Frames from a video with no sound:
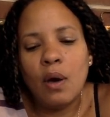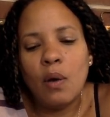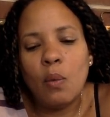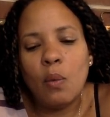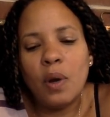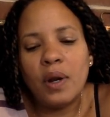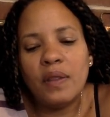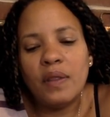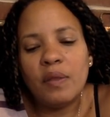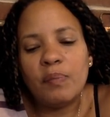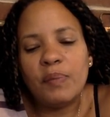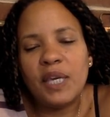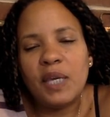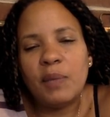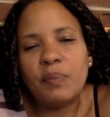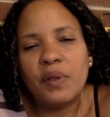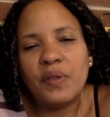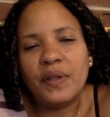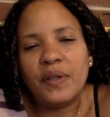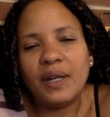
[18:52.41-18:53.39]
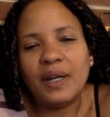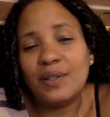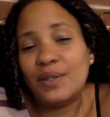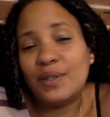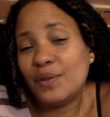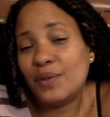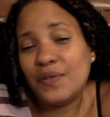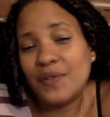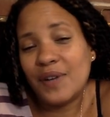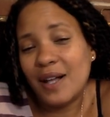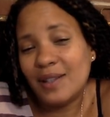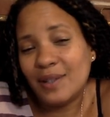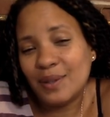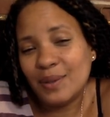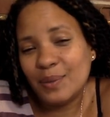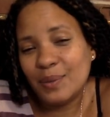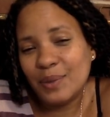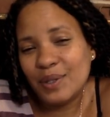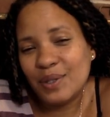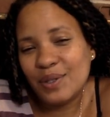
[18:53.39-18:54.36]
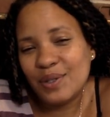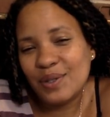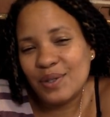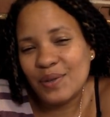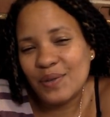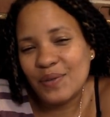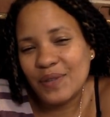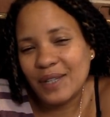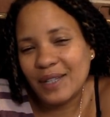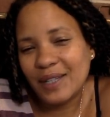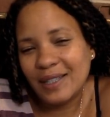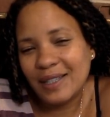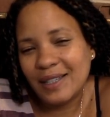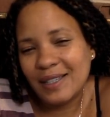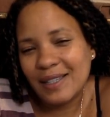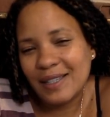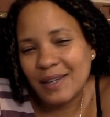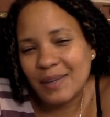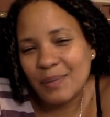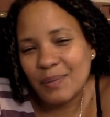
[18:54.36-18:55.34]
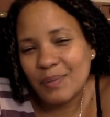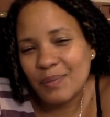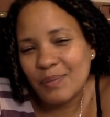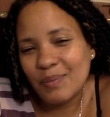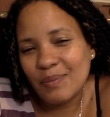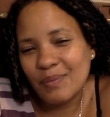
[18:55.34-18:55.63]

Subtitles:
One of the people that I do follow, which is so funny because I don't